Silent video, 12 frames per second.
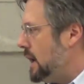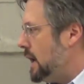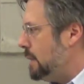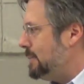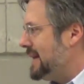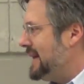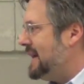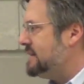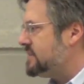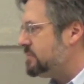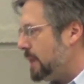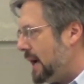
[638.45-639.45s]

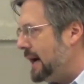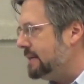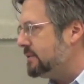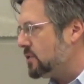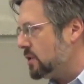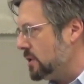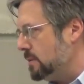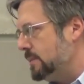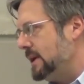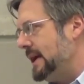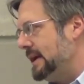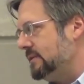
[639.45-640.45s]
again, spot,
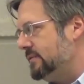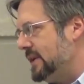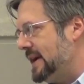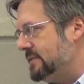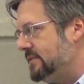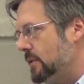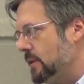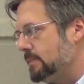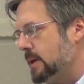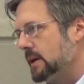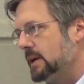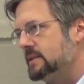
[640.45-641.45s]
term, and
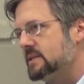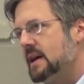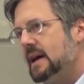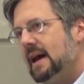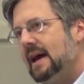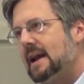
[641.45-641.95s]
forward markets.